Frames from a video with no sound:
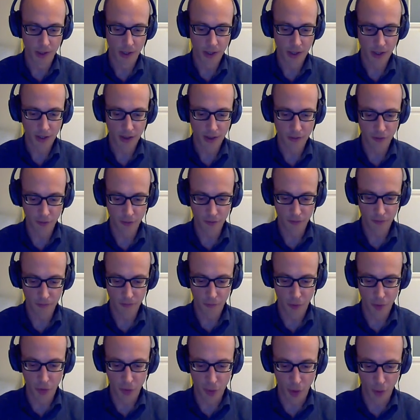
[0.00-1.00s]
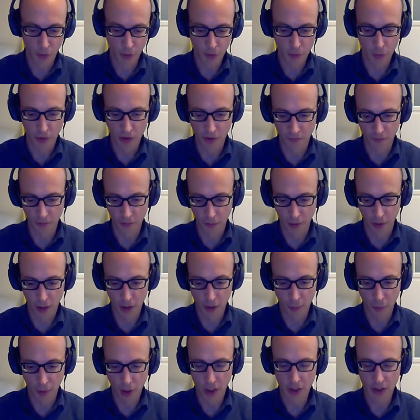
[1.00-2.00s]
just go between 0
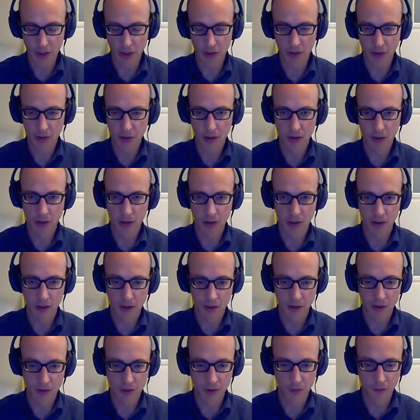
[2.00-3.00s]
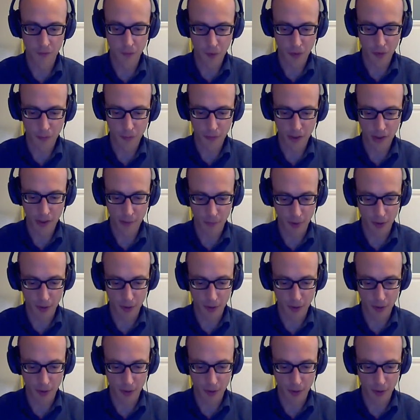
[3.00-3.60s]
and 1 uniformly,